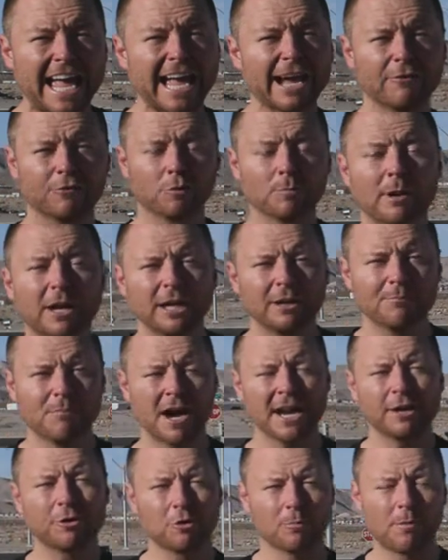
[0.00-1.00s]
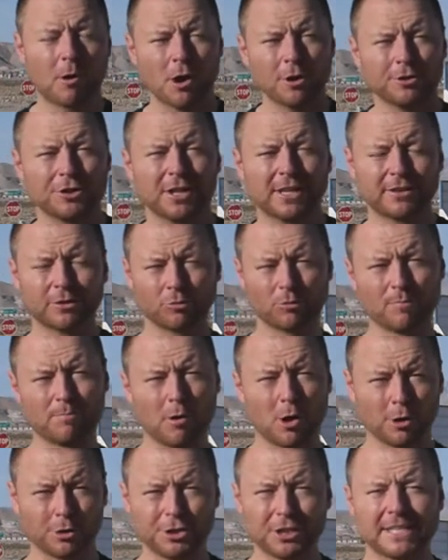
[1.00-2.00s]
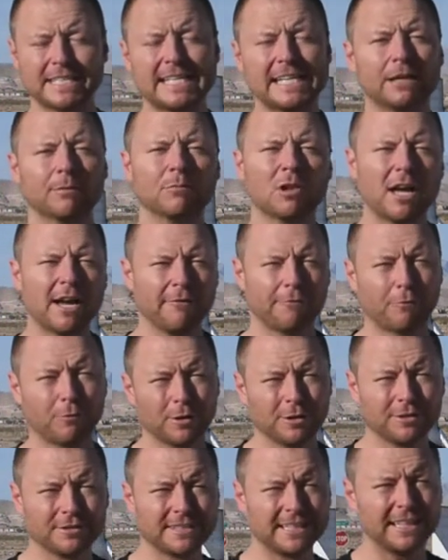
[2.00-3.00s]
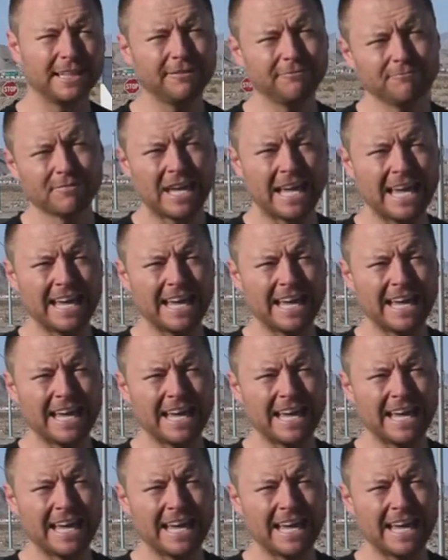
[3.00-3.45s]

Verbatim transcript: Hey everybody, Mike Rebarchik, the Rebarchik team, Life Realty,